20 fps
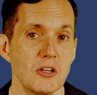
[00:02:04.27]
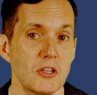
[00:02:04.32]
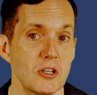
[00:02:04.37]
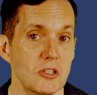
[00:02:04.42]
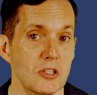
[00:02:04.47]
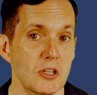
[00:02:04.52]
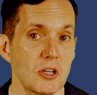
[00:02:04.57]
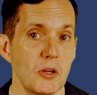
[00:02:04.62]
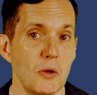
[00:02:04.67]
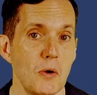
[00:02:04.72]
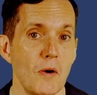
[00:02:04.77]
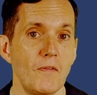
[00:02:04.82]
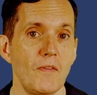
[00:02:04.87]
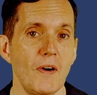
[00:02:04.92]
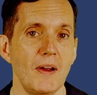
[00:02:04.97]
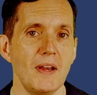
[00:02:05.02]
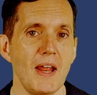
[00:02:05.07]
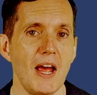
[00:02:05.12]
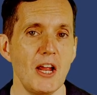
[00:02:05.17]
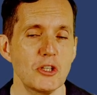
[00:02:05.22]
to secure
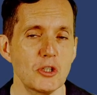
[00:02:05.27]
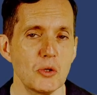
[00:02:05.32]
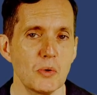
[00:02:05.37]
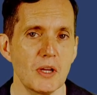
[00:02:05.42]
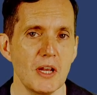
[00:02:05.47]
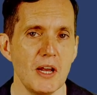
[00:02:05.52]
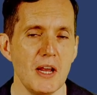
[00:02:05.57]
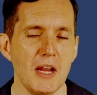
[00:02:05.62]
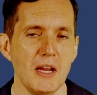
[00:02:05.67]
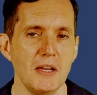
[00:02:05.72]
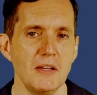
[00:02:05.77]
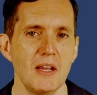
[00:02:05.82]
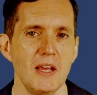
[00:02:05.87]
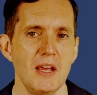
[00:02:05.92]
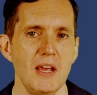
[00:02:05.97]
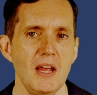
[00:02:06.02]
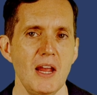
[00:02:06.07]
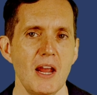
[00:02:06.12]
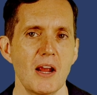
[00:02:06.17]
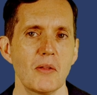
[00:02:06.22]
financial gain,
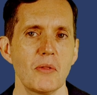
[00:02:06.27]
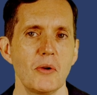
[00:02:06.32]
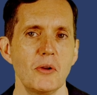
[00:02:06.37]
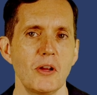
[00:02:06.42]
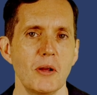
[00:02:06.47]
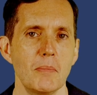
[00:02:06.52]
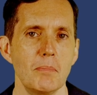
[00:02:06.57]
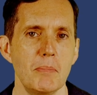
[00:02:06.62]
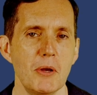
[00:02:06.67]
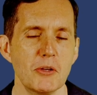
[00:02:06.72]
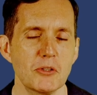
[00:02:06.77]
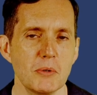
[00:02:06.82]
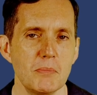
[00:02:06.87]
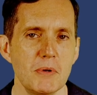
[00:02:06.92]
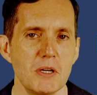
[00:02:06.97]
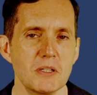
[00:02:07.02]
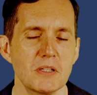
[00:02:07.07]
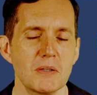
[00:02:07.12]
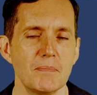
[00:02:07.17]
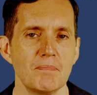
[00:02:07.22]
including
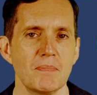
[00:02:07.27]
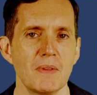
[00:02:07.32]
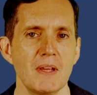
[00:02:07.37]
embezzlement,